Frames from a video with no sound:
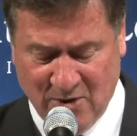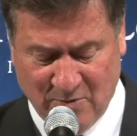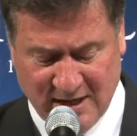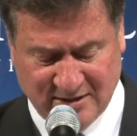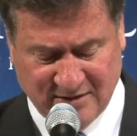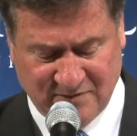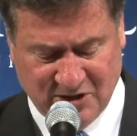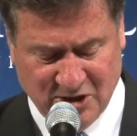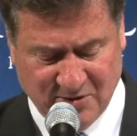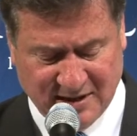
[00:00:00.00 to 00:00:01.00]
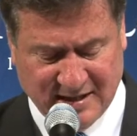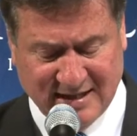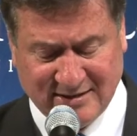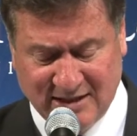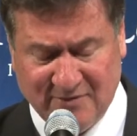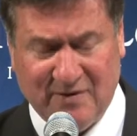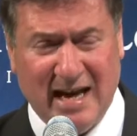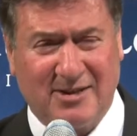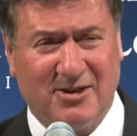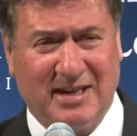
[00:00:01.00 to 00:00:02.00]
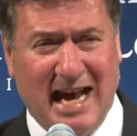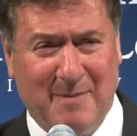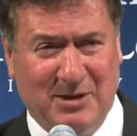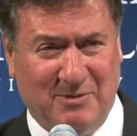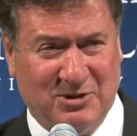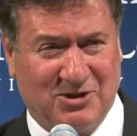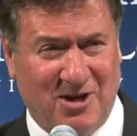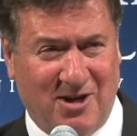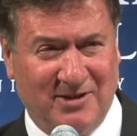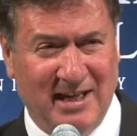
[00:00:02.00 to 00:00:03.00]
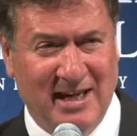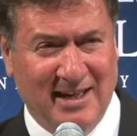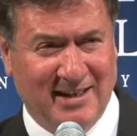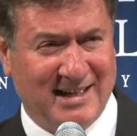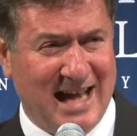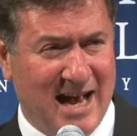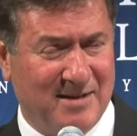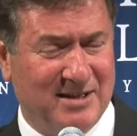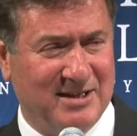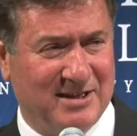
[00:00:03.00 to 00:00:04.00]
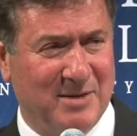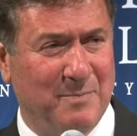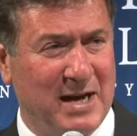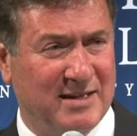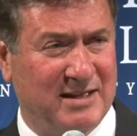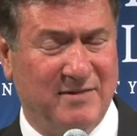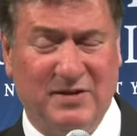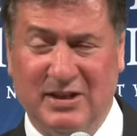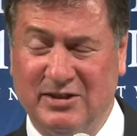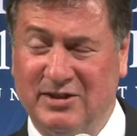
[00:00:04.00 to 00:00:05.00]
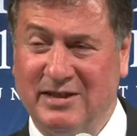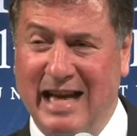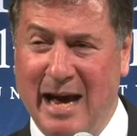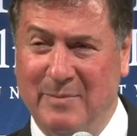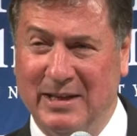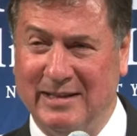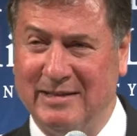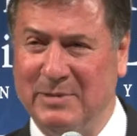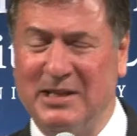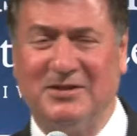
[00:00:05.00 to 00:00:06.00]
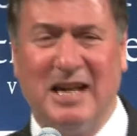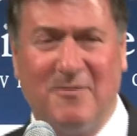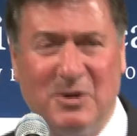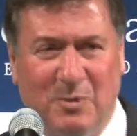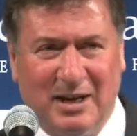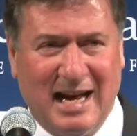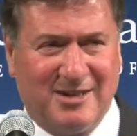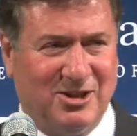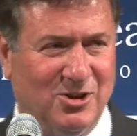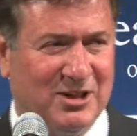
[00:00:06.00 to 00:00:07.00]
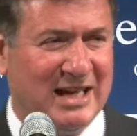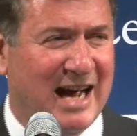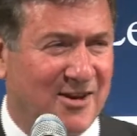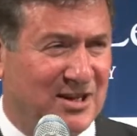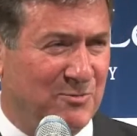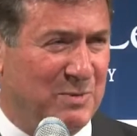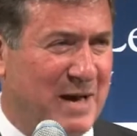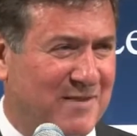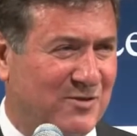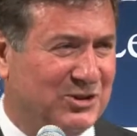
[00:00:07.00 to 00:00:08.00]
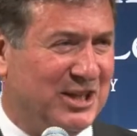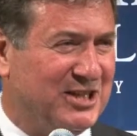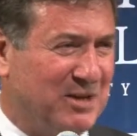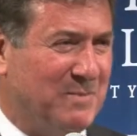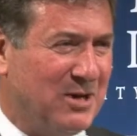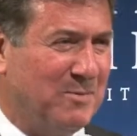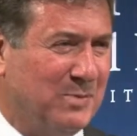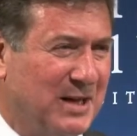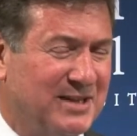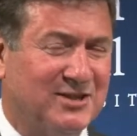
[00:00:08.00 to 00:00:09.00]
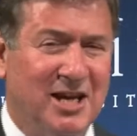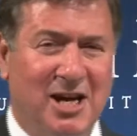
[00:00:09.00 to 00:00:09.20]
ways of doing things. And in fact, our cabinet was called the Competitiveness Cabinet, because everyone had to look at how can we make Virginia a better place